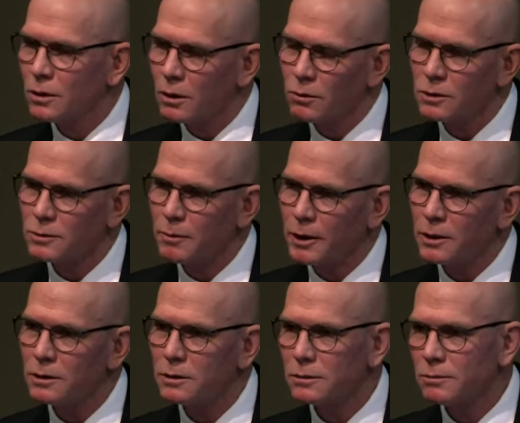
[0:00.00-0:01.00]
I would
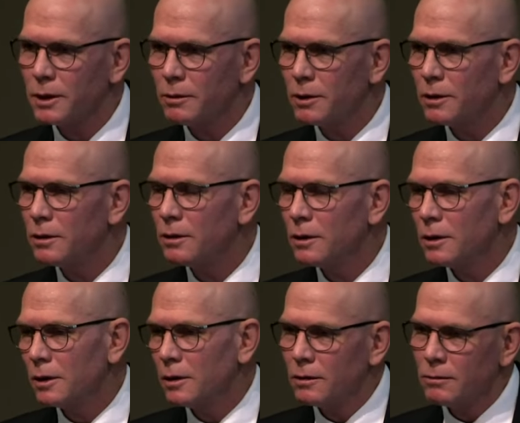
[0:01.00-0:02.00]
spend maybe
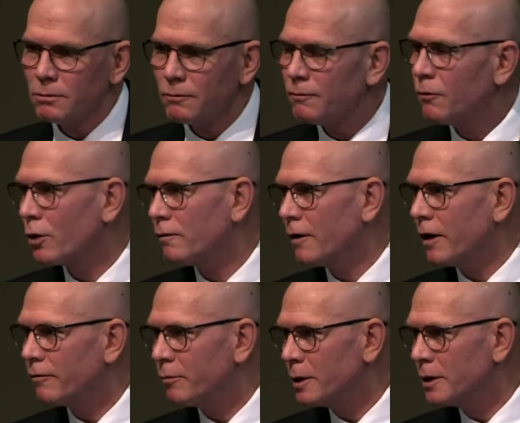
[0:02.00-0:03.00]

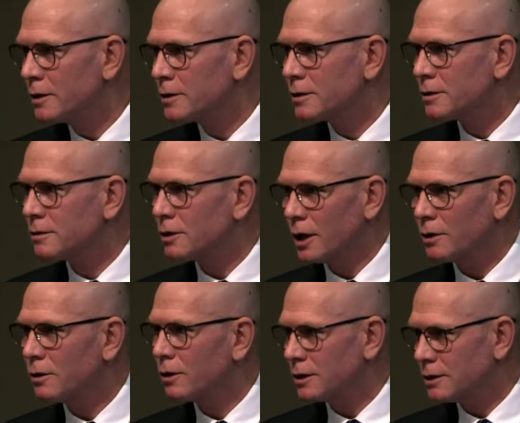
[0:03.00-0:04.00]
45 minutes trying
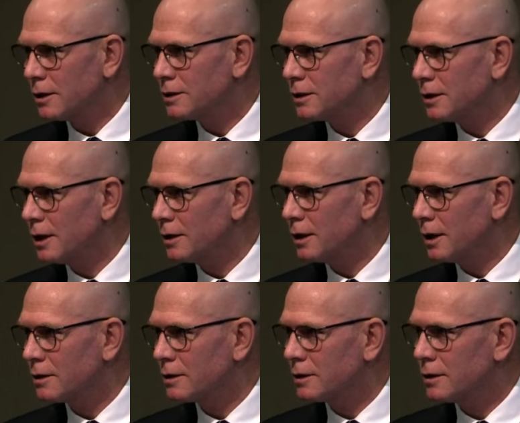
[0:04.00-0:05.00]
to resuscitate
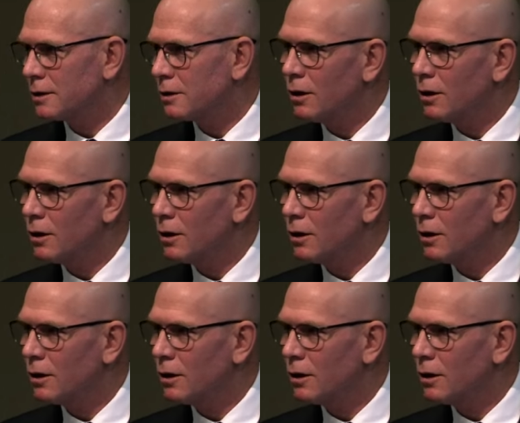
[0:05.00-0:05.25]
that uh,